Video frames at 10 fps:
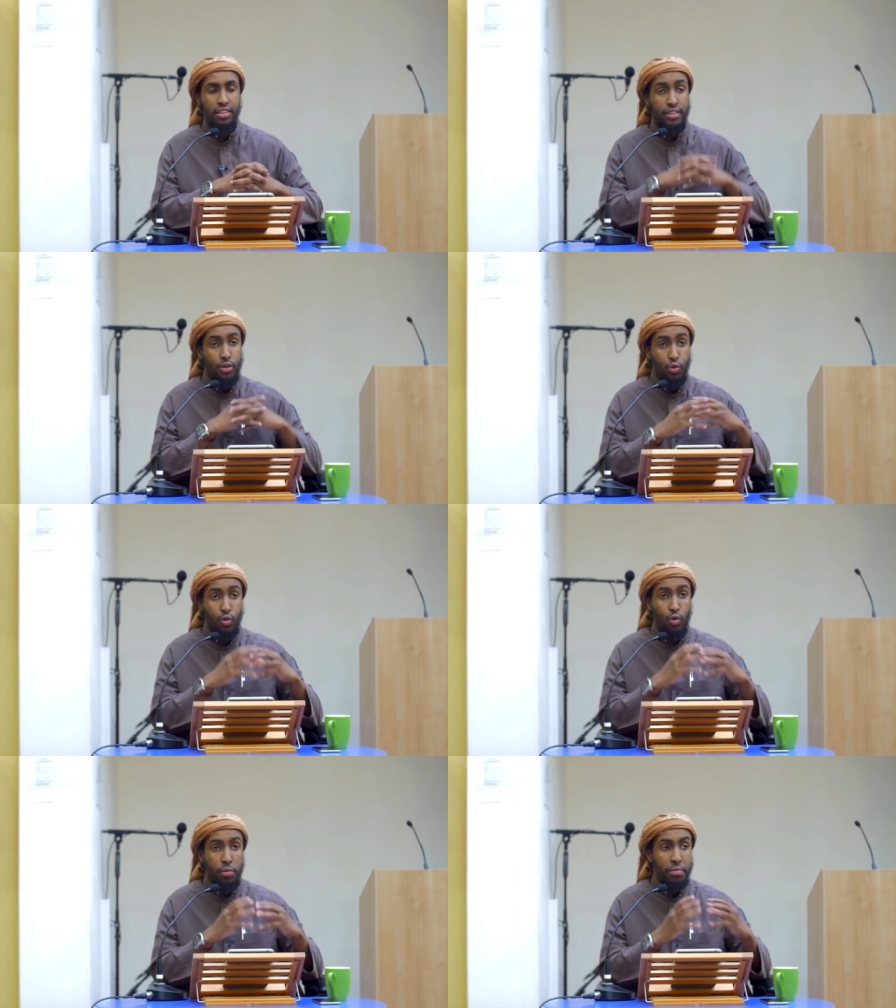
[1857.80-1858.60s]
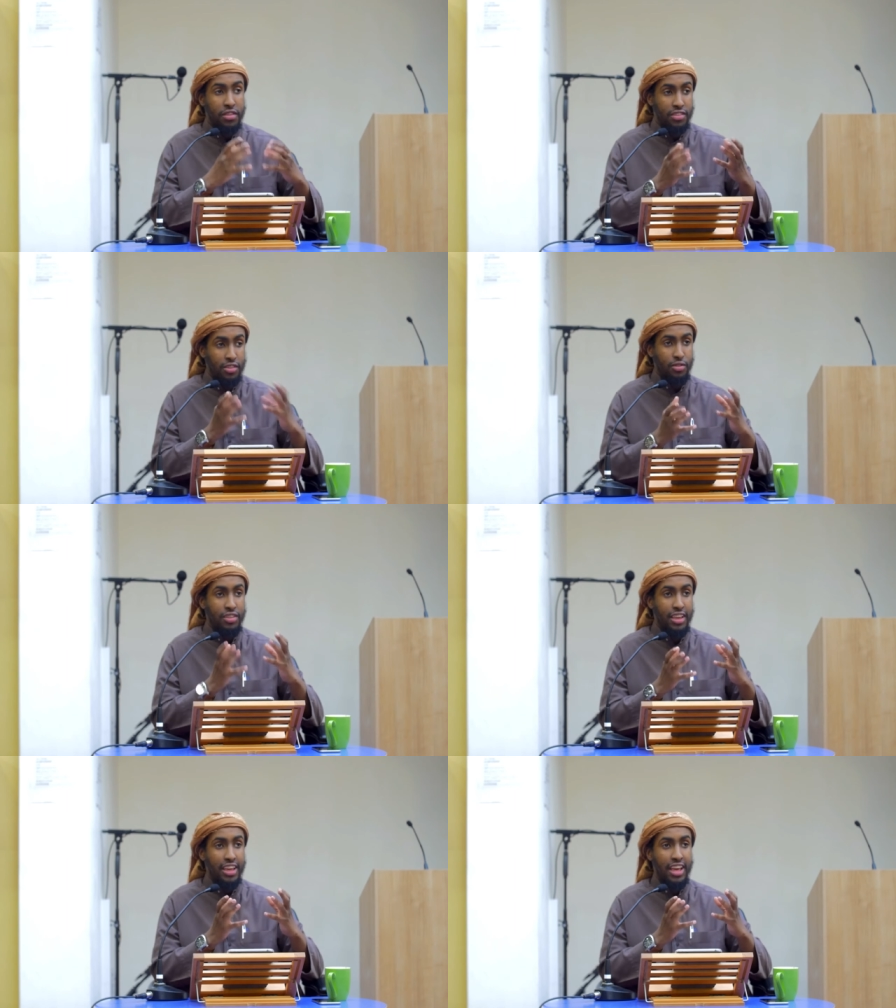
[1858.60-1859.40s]
So uquba, oh, oh, brothers, do you
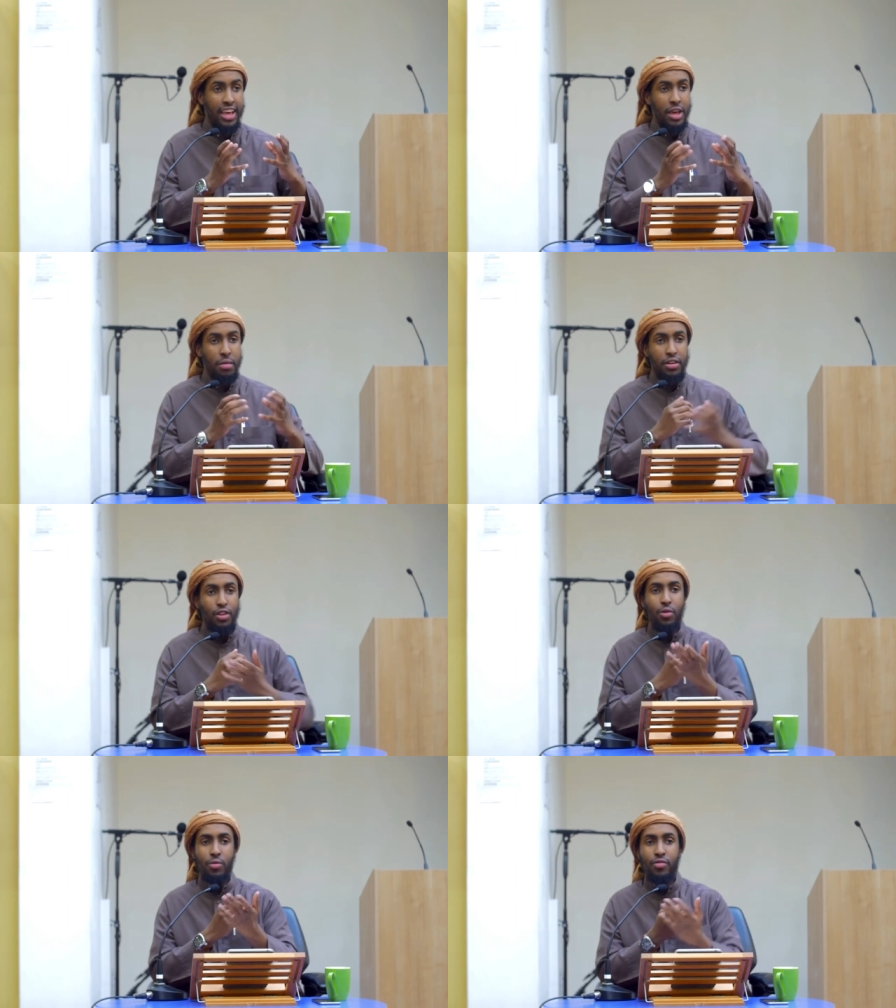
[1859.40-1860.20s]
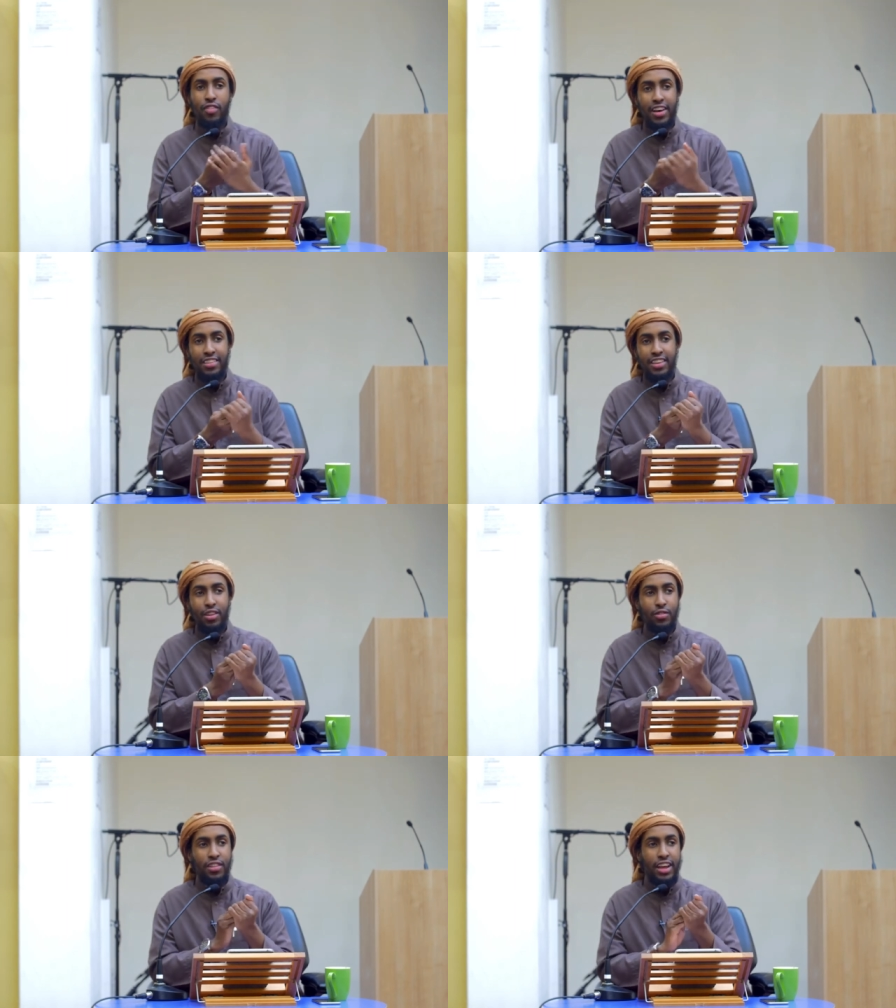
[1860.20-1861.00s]
see? But you know, for us, it
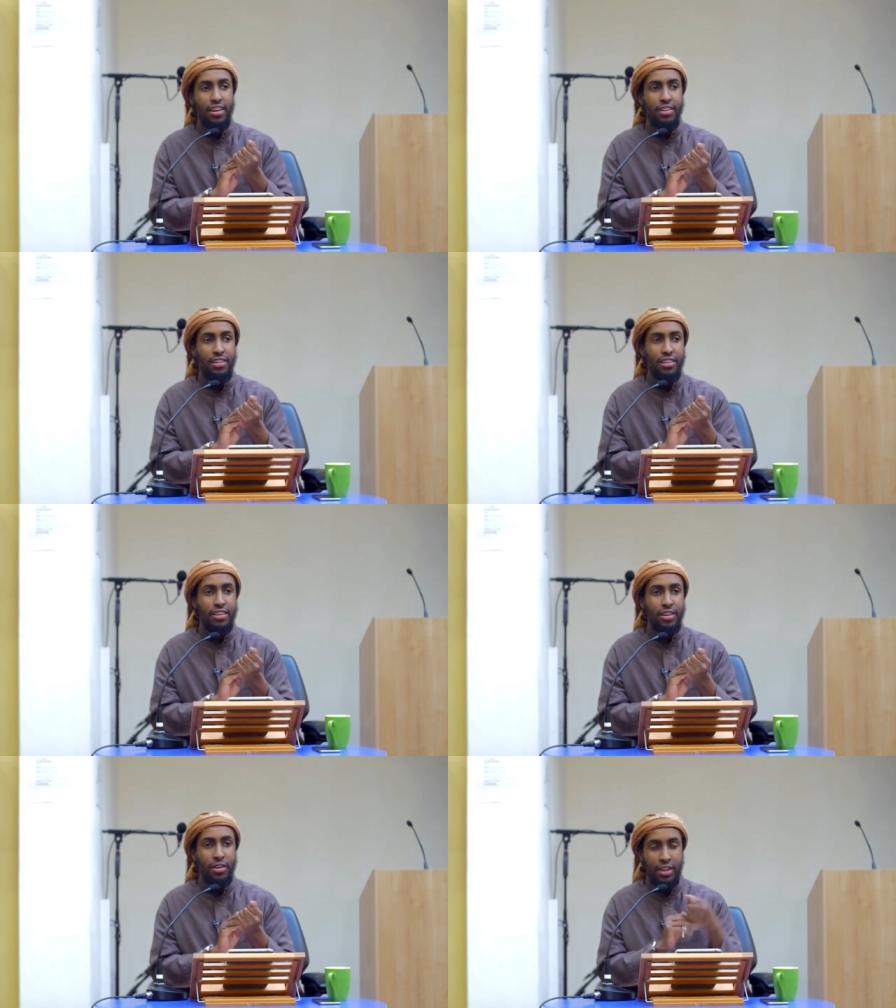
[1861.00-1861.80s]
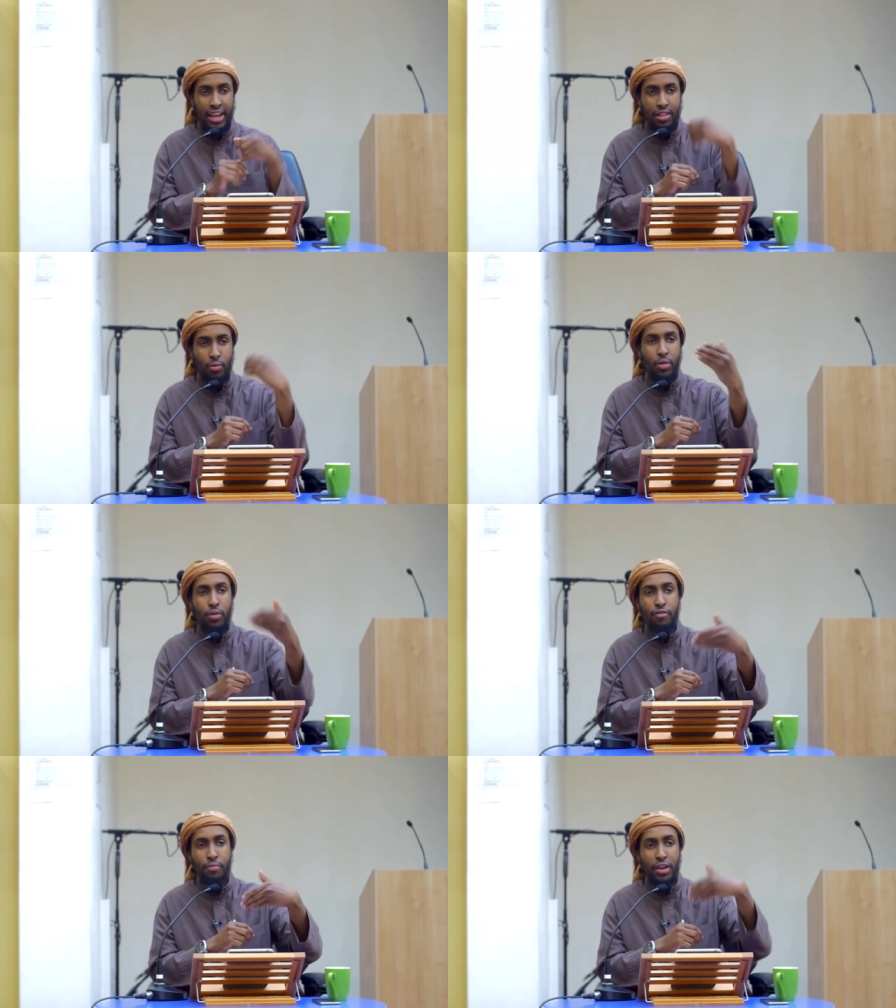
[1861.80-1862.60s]
looks like like the way
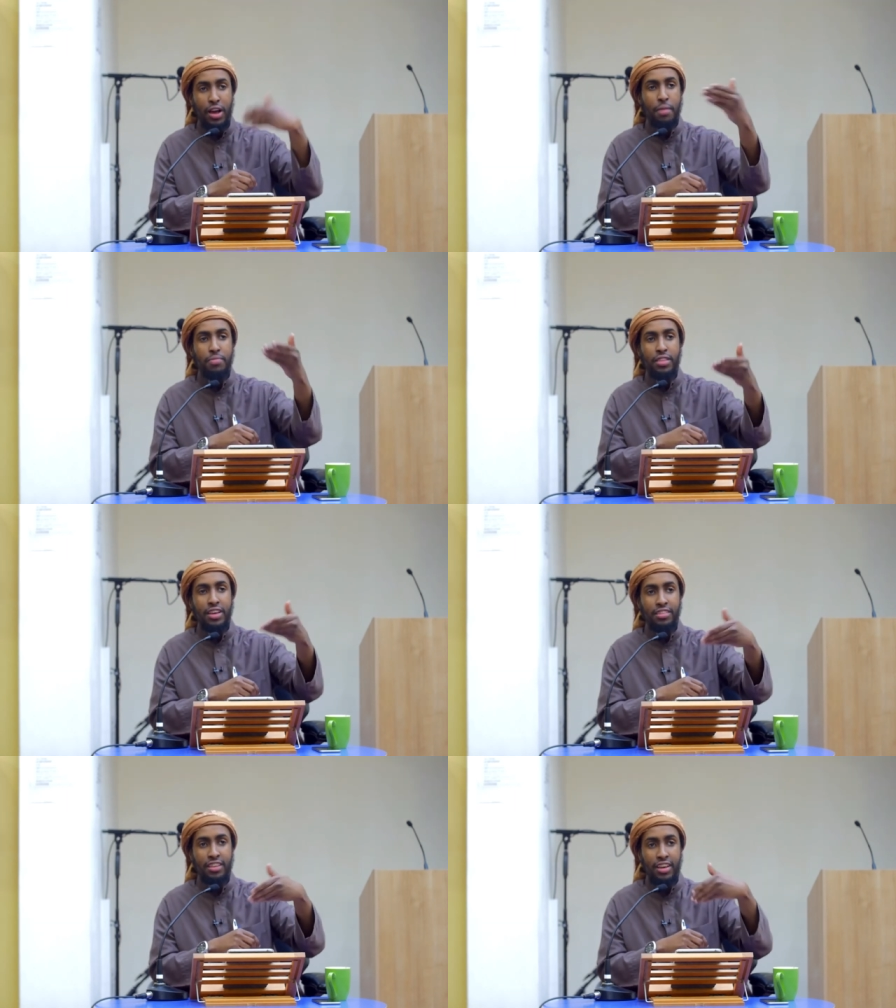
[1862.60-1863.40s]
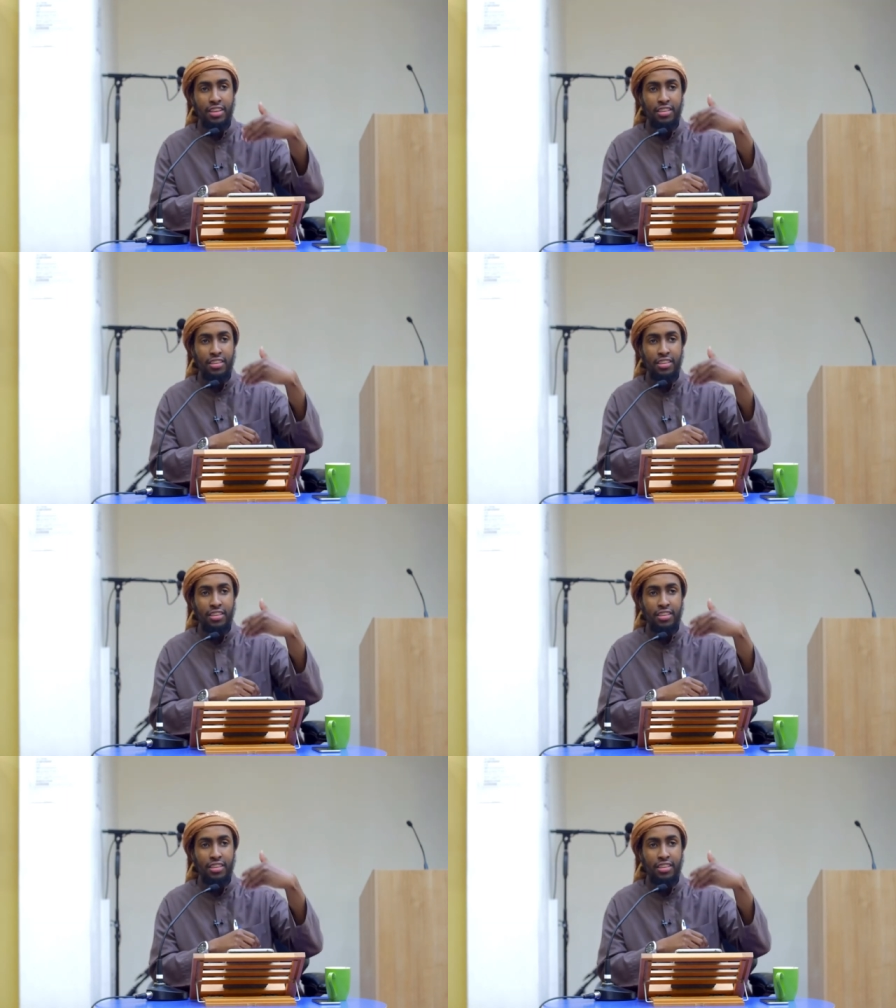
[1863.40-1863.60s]
we've become as a, as